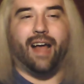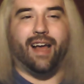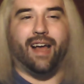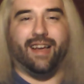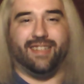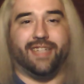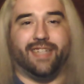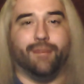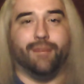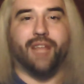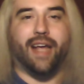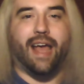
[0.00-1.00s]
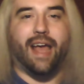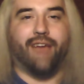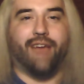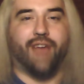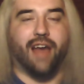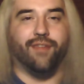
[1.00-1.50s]
it seems like I
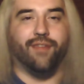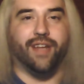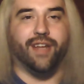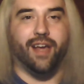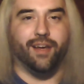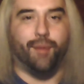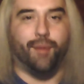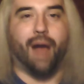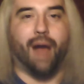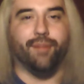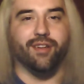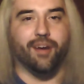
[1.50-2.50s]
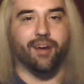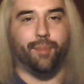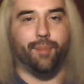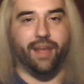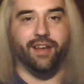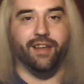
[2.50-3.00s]
have kind of an unpopular
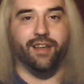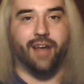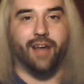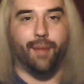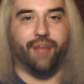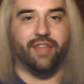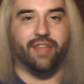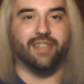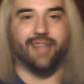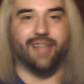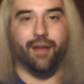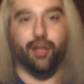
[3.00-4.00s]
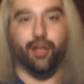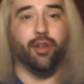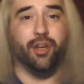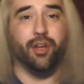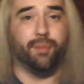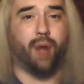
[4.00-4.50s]
opinion about this.
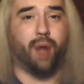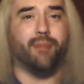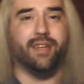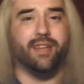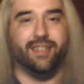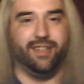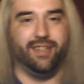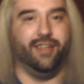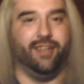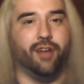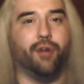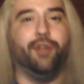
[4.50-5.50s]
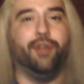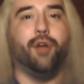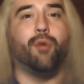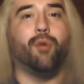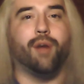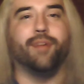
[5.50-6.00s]
You'll probably, you know
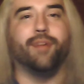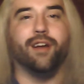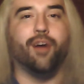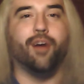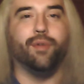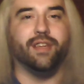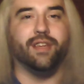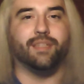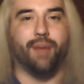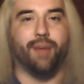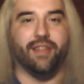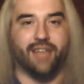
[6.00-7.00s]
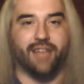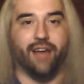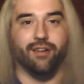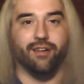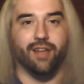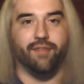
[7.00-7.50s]
where I'm going to go with this by the
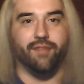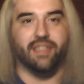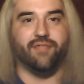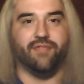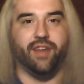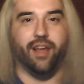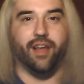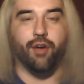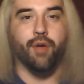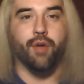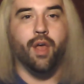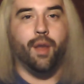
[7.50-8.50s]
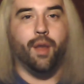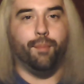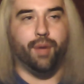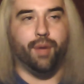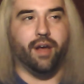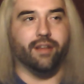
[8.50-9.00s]
title of this video.
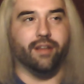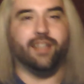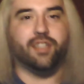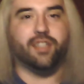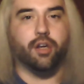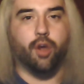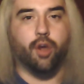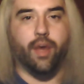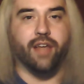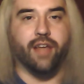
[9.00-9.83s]
But let's go ahead and